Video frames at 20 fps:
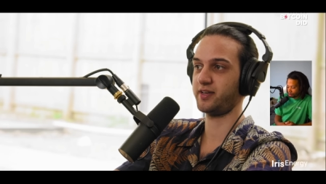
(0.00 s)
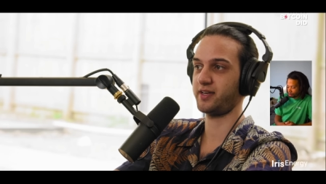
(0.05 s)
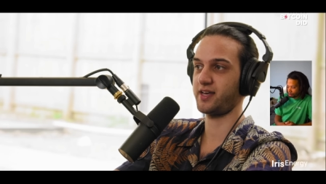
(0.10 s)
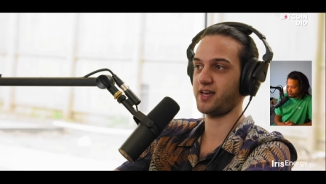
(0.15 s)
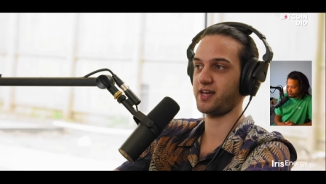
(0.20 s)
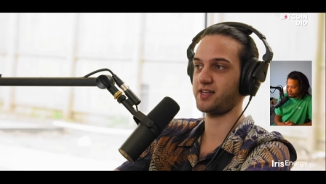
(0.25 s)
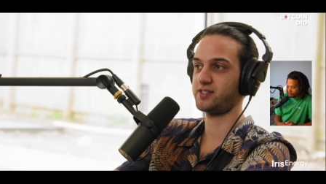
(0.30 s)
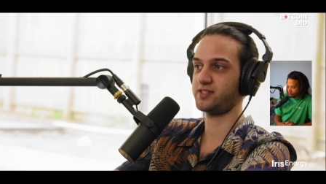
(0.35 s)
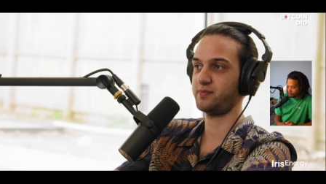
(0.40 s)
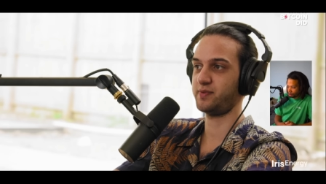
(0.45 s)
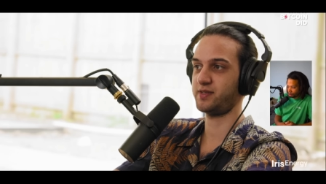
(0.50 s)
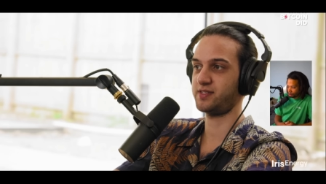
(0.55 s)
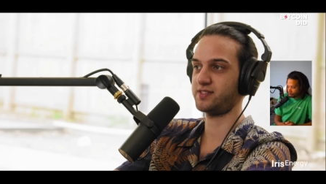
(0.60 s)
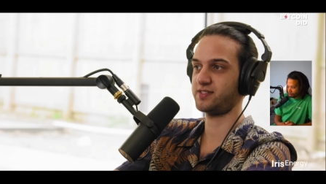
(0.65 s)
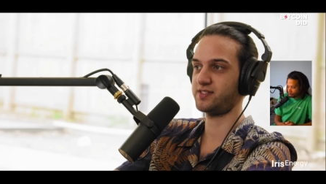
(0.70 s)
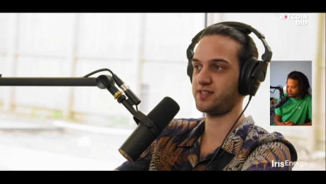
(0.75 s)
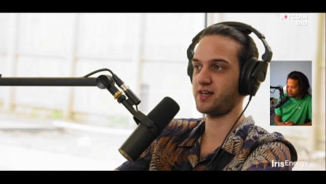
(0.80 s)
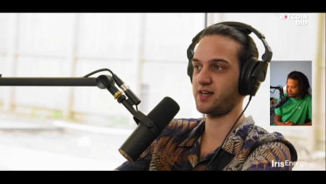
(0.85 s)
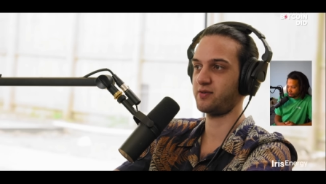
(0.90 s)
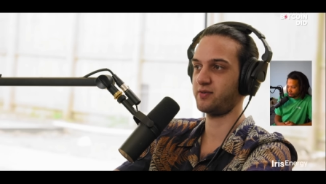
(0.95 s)
like he has the
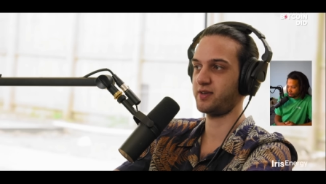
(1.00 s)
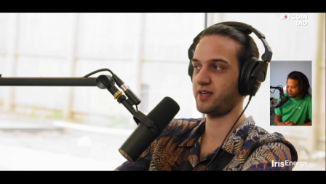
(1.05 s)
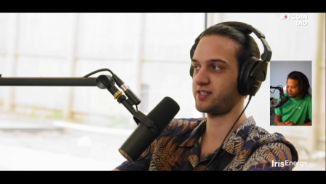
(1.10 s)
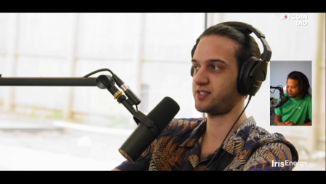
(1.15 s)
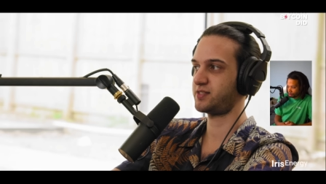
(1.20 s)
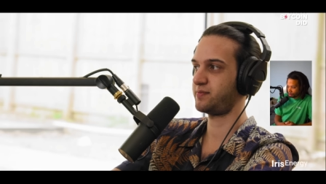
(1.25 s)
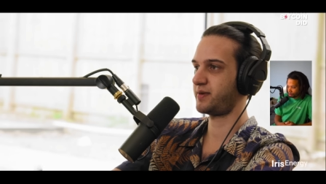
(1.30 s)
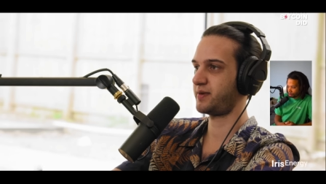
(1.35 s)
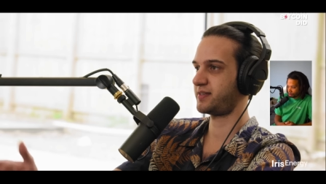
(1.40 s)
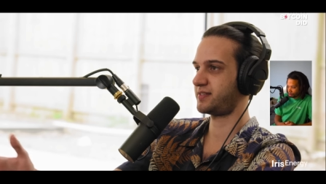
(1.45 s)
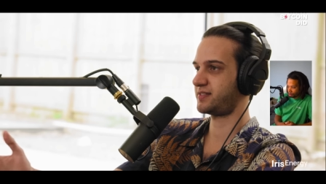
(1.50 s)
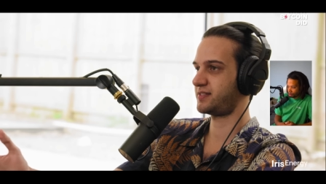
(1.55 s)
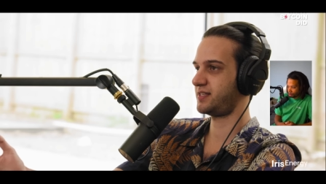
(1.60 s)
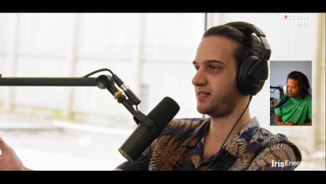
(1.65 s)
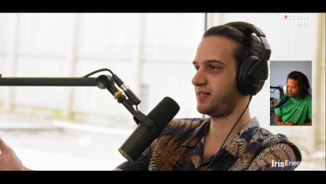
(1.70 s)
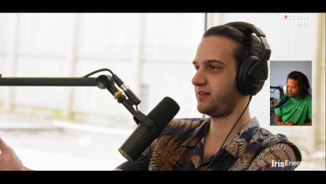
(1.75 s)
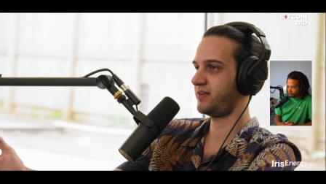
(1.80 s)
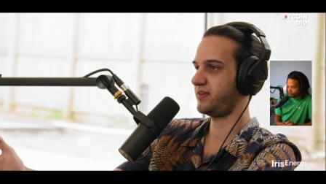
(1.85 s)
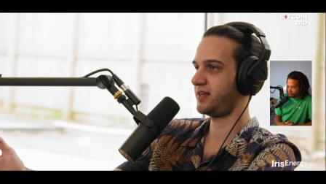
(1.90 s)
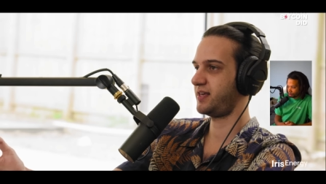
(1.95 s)
best sound, he has the best
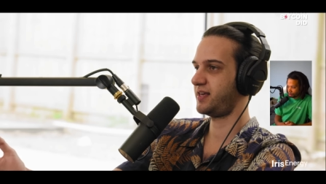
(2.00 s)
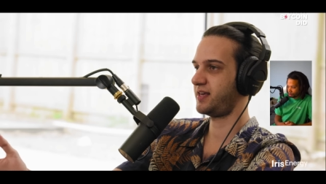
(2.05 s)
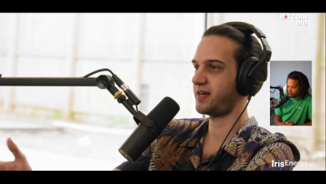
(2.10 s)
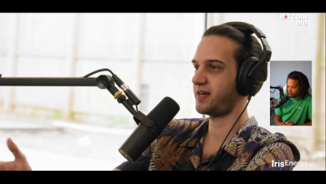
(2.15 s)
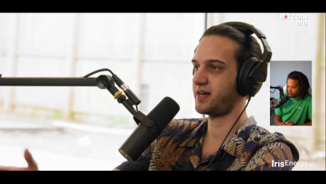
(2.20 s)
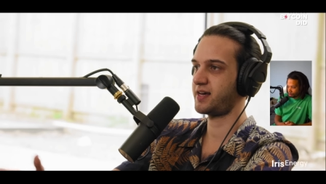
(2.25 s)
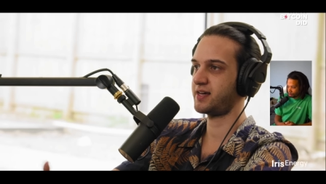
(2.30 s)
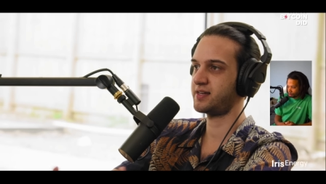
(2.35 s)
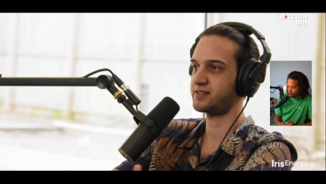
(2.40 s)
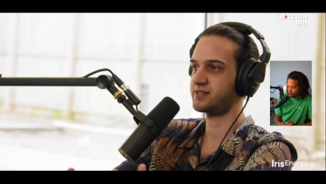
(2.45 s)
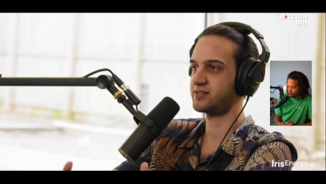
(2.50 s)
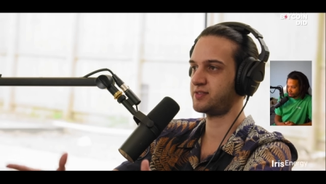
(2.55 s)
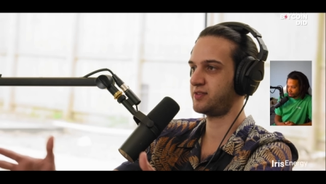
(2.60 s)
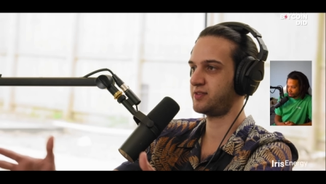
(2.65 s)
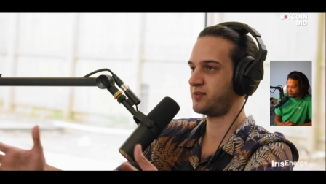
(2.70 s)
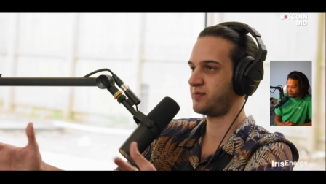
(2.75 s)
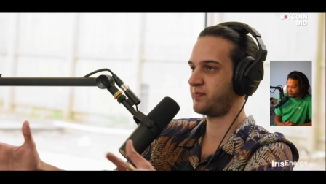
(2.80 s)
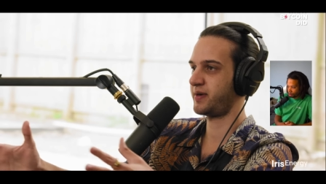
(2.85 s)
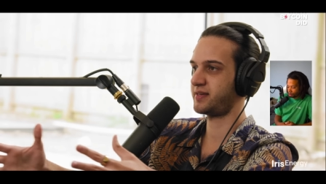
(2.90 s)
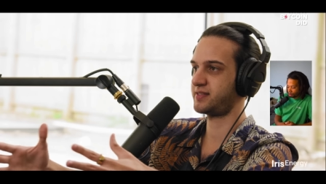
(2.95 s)
TV, he has
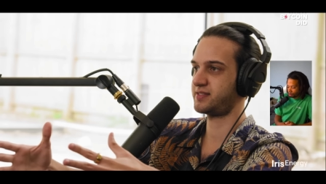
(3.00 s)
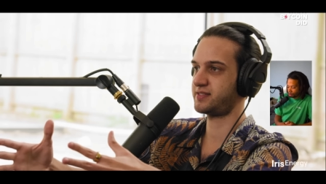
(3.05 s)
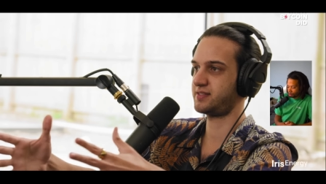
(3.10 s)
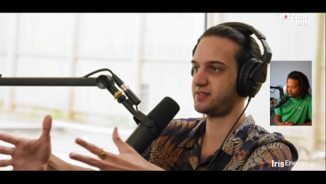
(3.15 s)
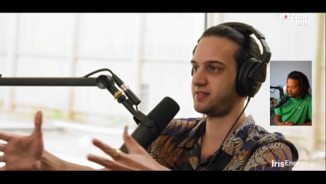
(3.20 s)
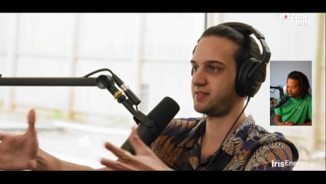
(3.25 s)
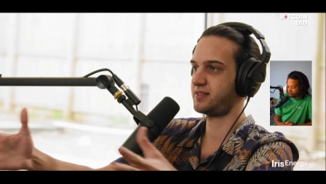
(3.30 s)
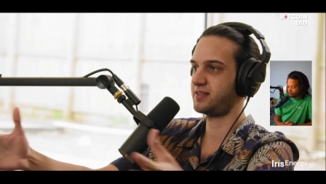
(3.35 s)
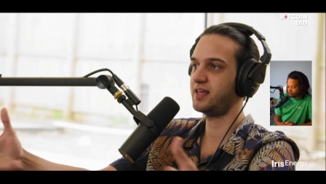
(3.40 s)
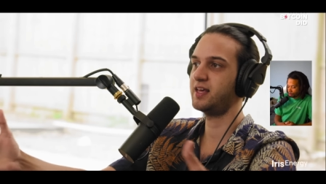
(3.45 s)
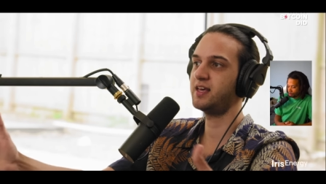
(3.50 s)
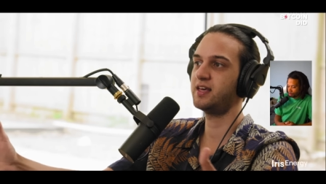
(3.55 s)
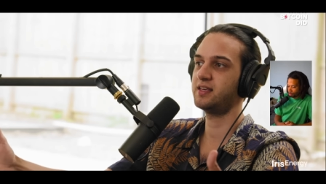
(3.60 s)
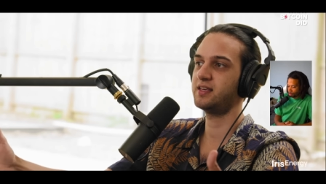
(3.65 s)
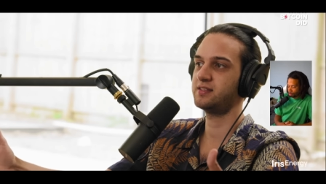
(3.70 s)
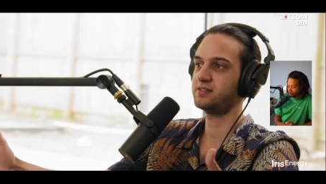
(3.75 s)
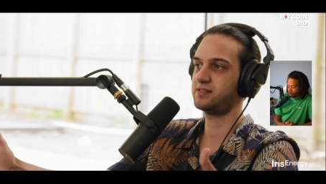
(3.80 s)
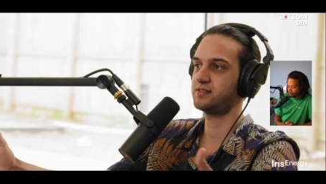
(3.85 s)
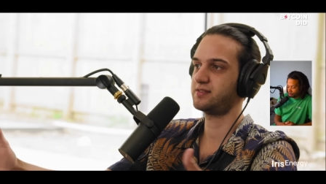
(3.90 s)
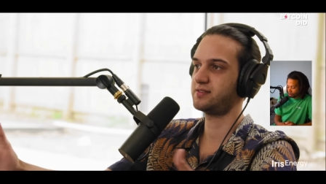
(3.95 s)
the best
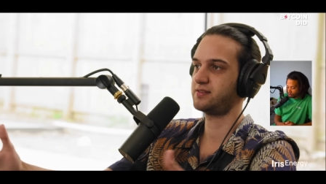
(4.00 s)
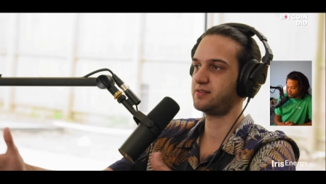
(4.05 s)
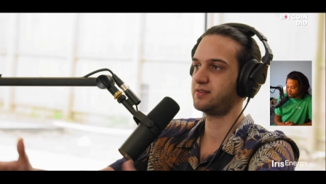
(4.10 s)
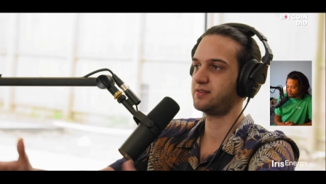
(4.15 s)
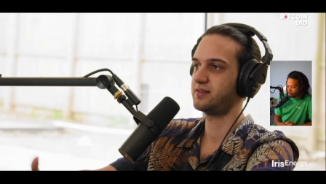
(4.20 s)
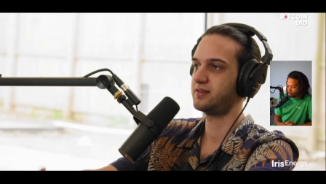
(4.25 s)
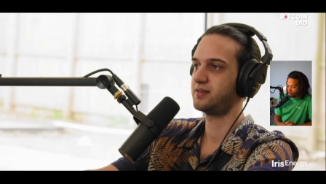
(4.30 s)
things.